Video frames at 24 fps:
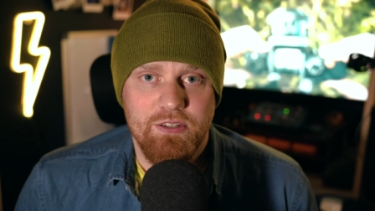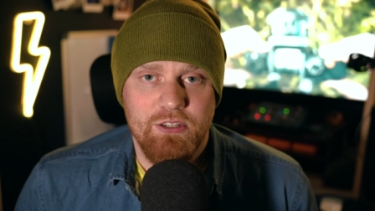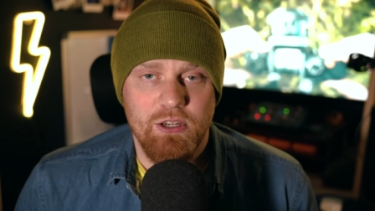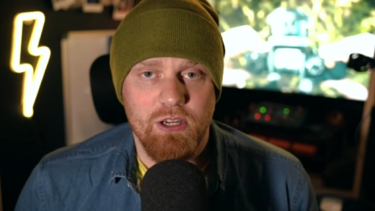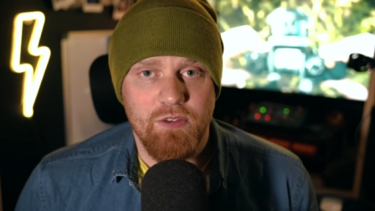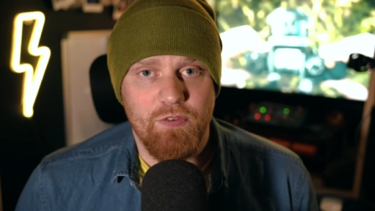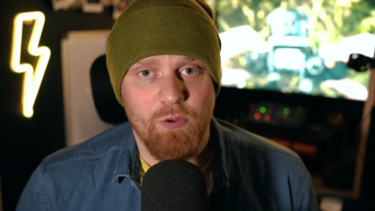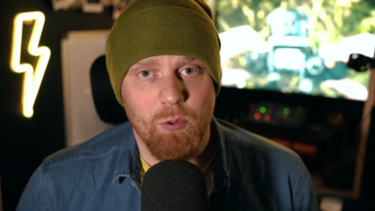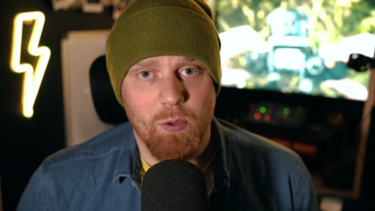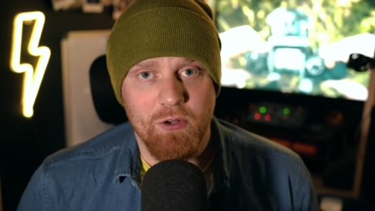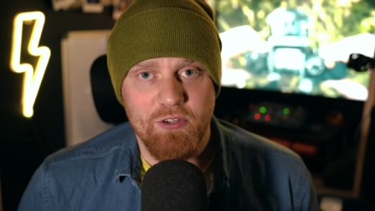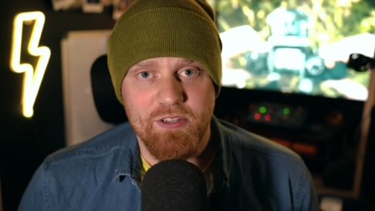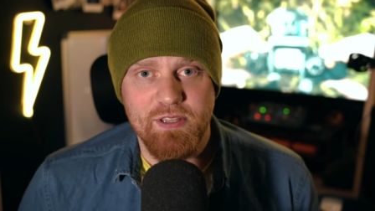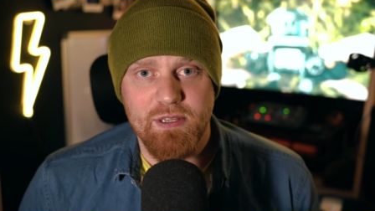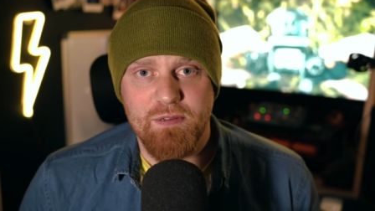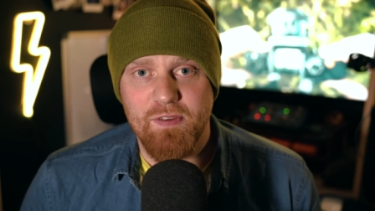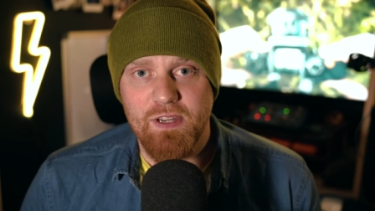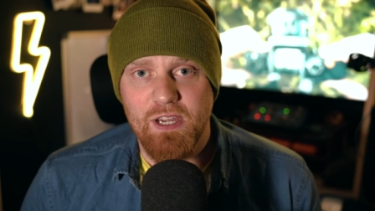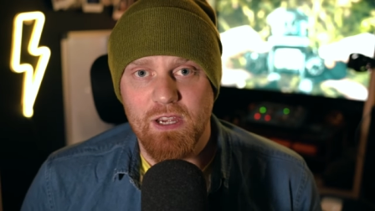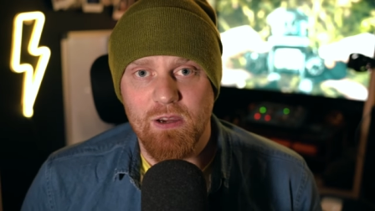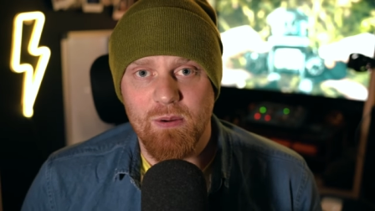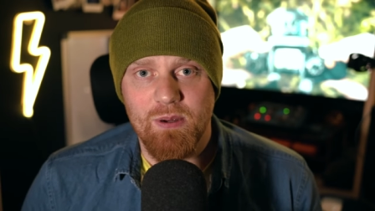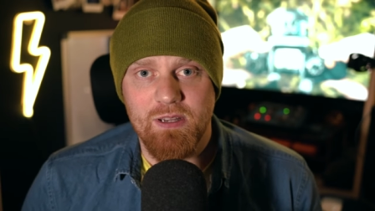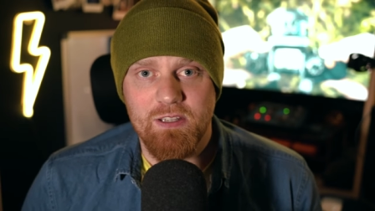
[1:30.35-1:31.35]
So if you're watching this
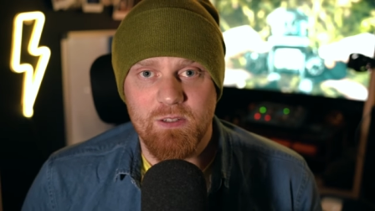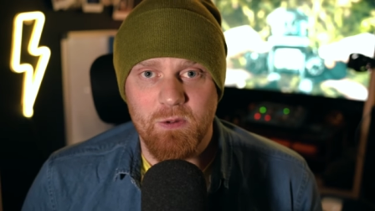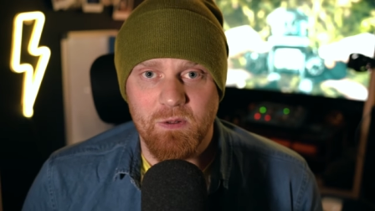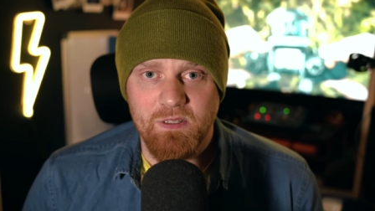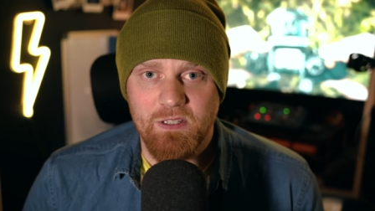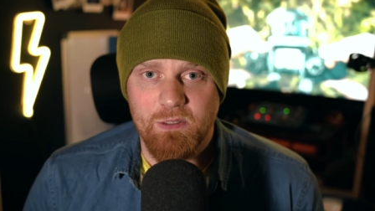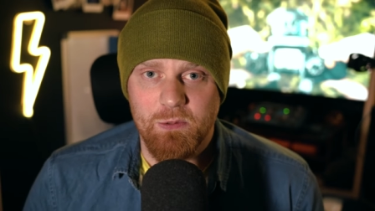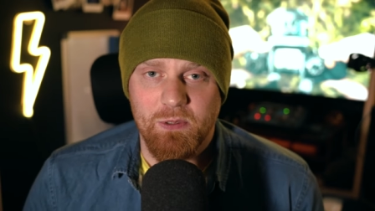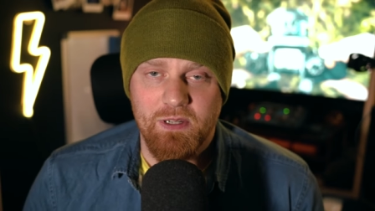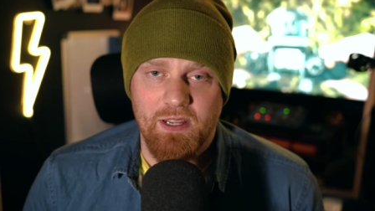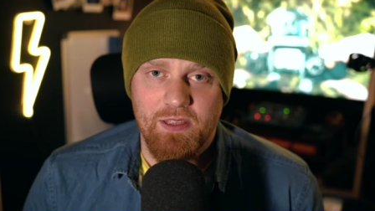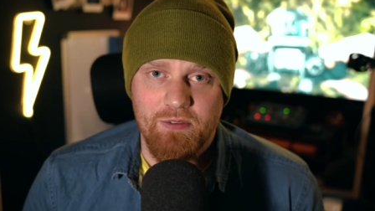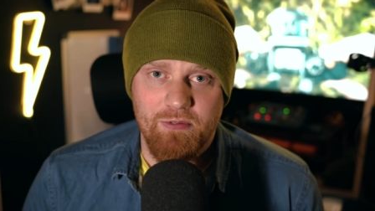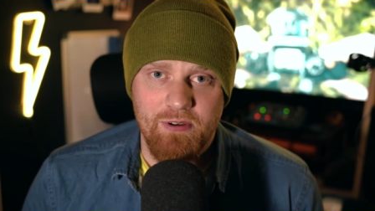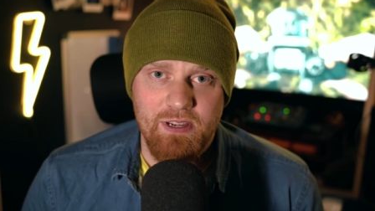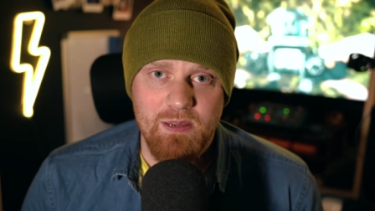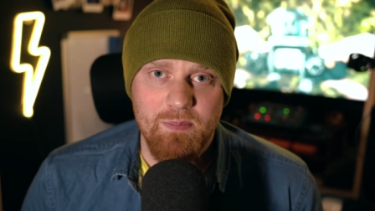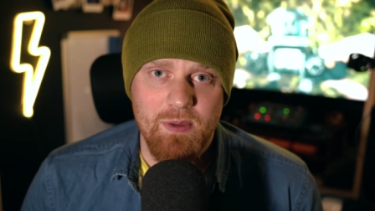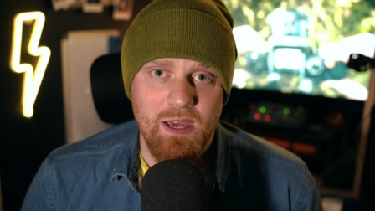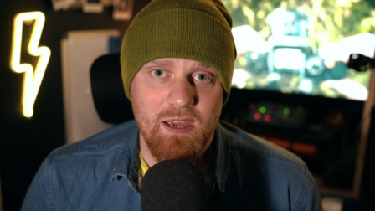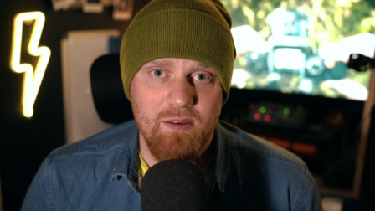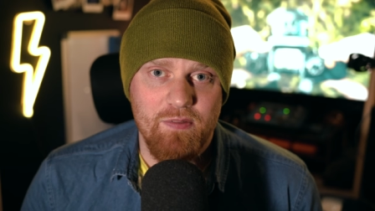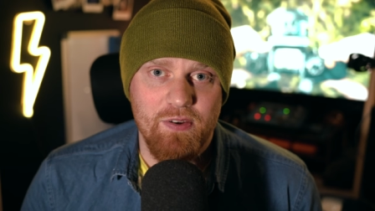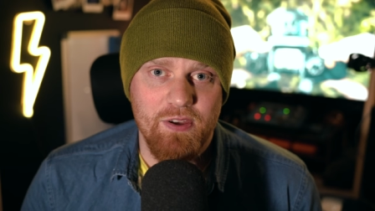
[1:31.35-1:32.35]
video in 2023, you
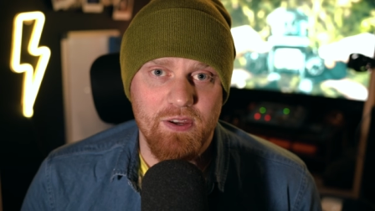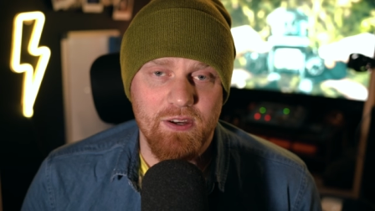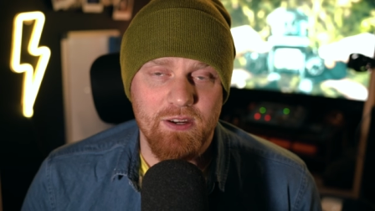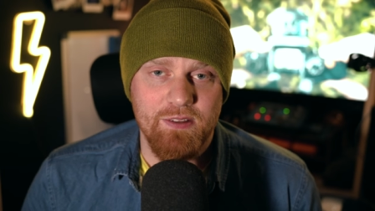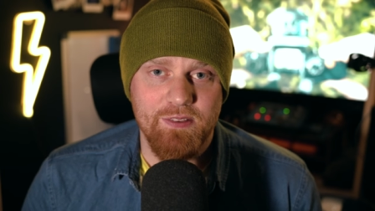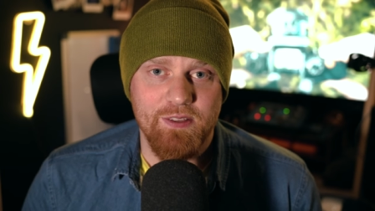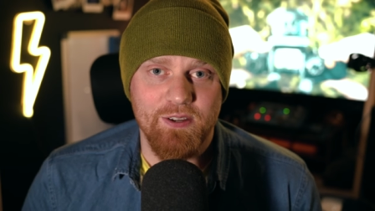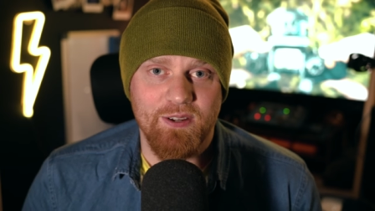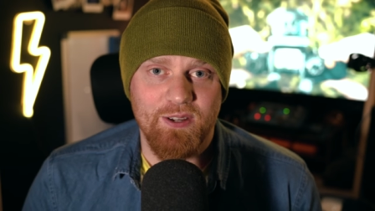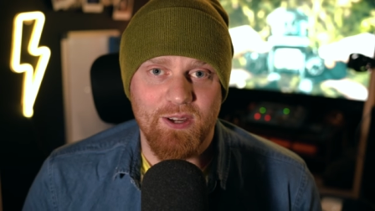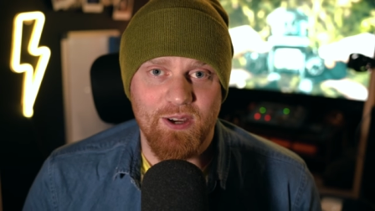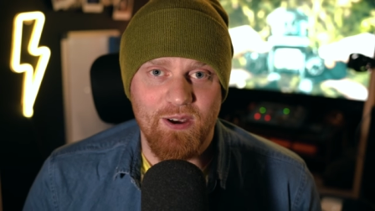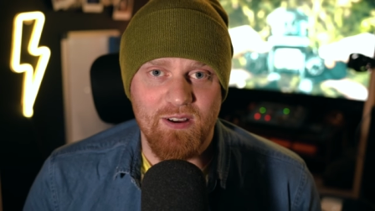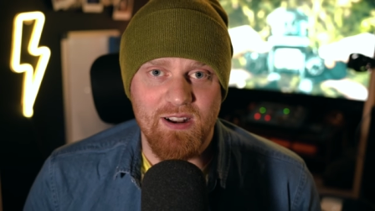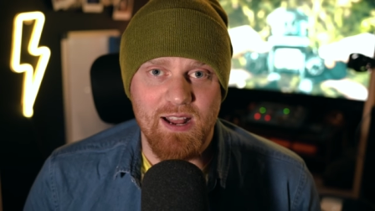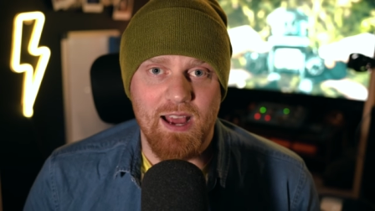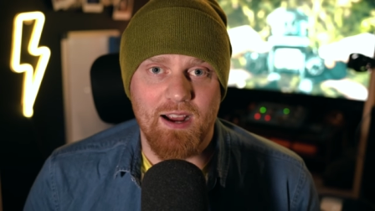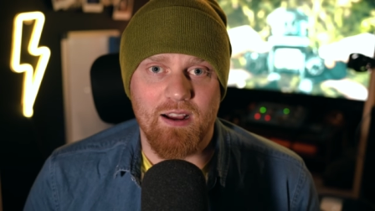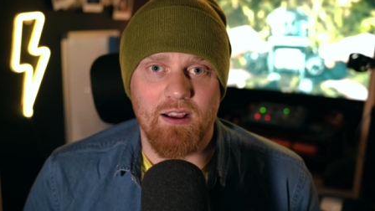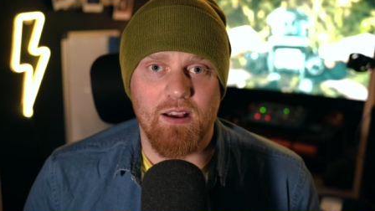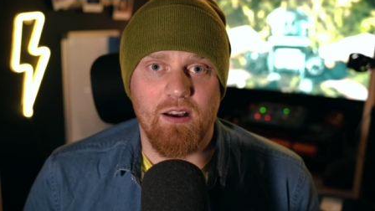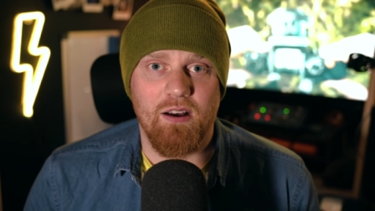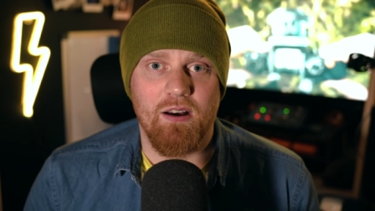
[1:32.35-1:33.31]
may have heard that Kodak